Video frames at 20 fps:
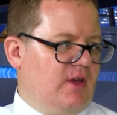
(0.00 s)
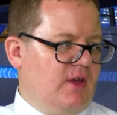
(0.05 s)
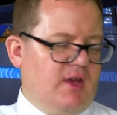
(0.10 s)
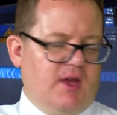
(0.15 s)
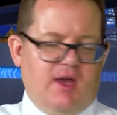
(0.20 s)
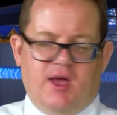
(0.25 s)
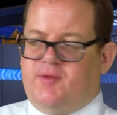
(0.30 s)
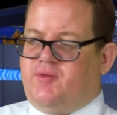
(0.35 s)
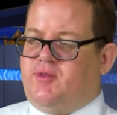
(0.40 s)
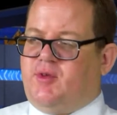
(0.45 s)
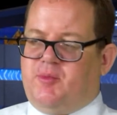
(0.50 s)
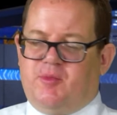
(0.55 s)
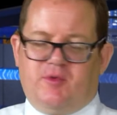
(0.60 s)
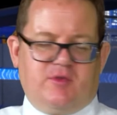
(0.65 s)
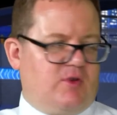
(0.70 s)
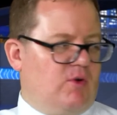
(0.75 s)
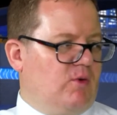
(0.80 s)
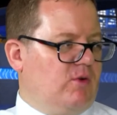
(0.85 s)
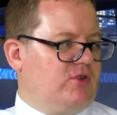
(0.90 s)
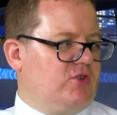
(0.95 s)
if someone's
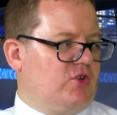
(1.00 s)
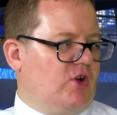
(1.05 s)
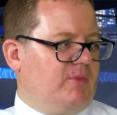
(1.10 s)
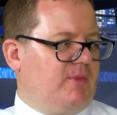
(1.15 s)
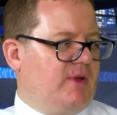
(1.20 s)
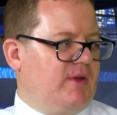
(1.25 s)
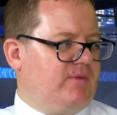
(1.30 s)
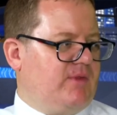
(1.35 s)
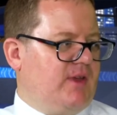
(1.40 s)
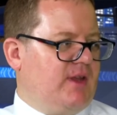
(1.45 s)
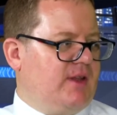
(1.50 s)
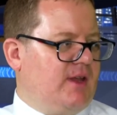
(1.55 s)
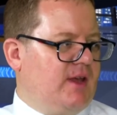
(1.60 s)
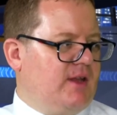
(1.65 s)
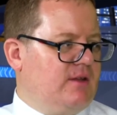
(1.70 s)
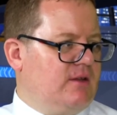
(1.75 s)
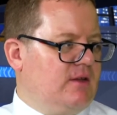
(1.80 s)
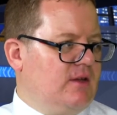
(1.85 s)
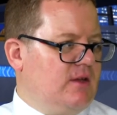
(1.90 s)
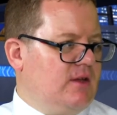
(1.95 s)
caught shoplifting,
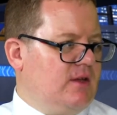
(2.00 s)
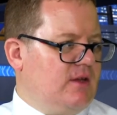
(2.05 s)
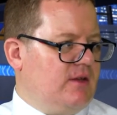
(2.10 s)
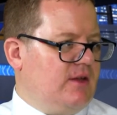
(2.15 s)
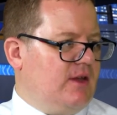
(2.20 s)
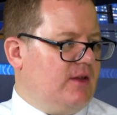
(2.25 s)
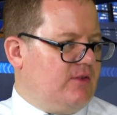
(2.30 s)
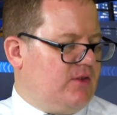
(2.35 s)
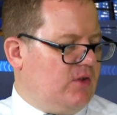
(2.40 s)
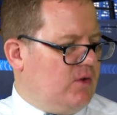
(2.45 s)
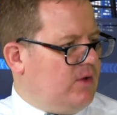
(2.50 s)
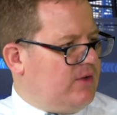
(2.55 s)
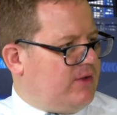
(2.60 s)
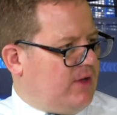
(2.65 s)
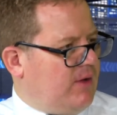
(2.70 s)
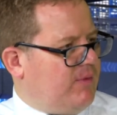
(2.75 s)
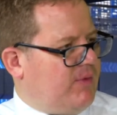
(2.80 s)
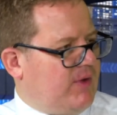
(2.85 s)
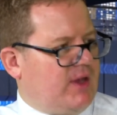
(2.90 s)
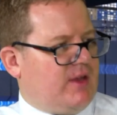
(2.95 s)
then it,
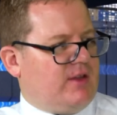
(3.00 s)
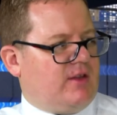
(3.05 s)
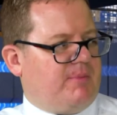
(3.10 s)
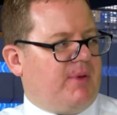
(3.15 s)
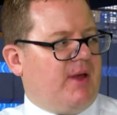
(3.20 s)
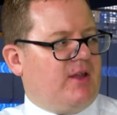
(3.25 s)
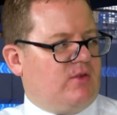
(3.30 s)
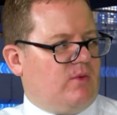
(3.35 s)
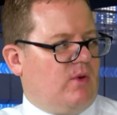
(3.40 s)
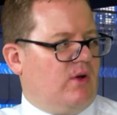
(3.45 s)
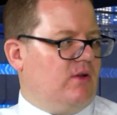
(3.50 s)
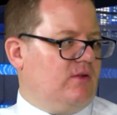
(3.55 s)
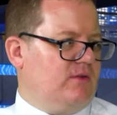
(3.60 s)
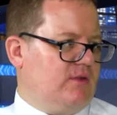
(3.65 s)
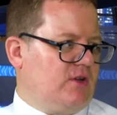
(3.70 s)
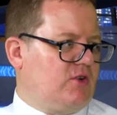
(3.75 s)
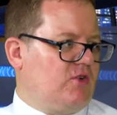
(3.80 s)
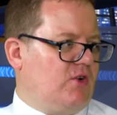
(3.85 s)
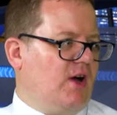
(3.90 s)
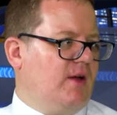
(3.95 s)
I think it depends what
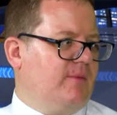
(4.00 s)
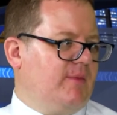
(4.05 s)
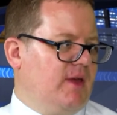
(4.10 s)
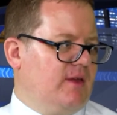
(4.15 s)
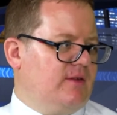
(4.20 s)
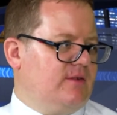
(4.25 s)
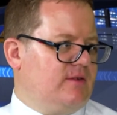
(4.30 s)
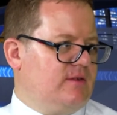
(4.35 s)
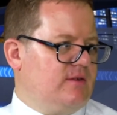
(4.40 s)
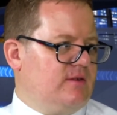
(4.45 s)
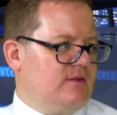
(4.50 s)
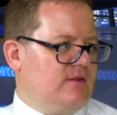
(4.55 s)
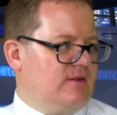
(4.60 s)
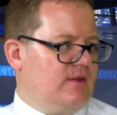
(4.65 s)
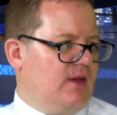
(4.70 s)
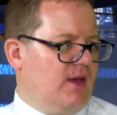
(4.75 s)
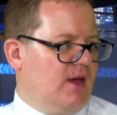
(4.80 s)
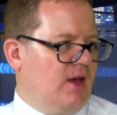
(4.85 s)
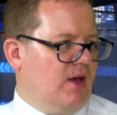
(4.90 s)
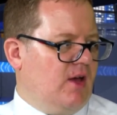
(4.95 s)
the crime is. Yeah.
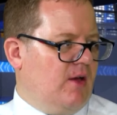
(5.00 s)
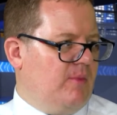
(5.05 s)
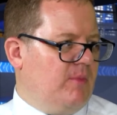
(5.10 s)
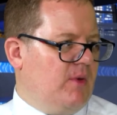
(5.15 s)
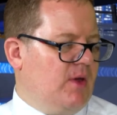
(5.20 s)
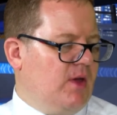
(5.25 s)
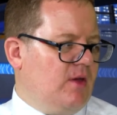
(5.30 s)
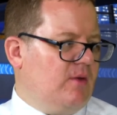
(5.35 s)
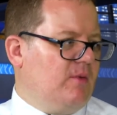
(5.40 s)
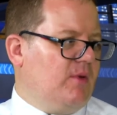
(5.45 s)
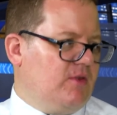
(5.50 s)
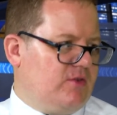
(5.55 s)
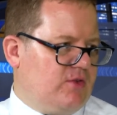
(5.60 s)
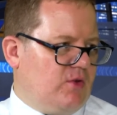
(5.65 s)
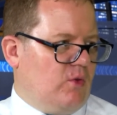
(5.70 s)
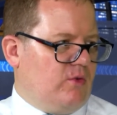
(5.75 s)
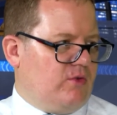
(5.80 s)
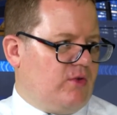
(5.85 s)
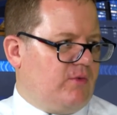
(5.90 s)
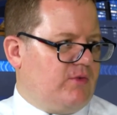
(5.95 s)
Um,
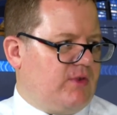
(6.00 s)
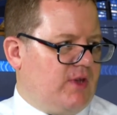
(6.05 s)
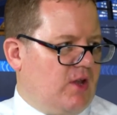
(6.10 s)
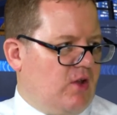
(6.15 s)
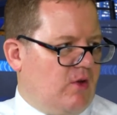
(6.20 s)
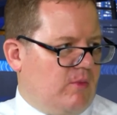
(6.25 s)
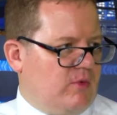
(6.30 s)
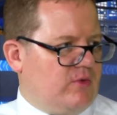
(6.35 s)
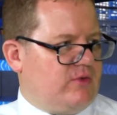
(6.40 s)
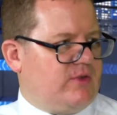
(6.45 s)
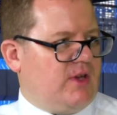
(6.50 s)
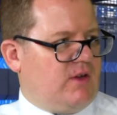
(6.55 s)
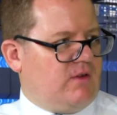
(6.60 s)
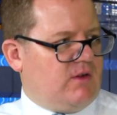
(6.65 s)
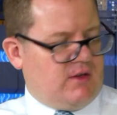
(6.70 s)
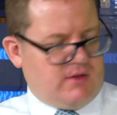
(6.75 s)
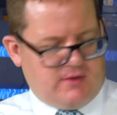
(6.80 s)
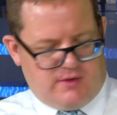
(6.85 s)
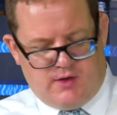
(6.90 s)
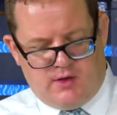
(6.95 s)
assault's obviously a lot more
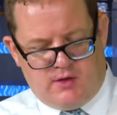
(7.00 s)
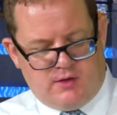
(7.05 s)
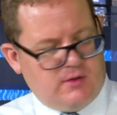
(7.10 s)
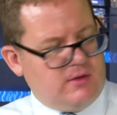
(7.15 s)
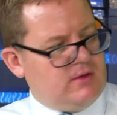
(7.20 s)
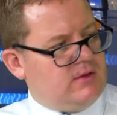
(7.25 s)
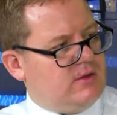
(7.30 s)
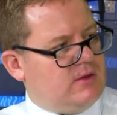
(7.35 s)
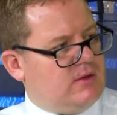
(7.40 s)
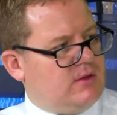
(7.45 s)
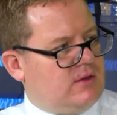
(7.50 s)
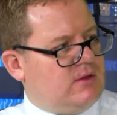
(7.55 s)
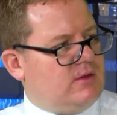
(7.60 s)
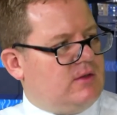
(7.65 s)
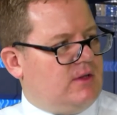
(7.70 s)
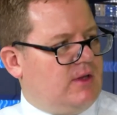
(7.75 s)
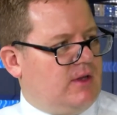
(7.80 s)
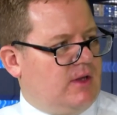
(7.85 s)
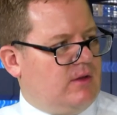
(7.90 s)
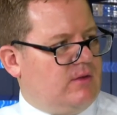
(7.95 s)
serious. So.
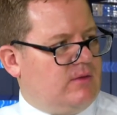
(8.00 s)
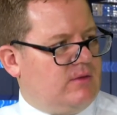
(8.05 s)
I mean, I mean,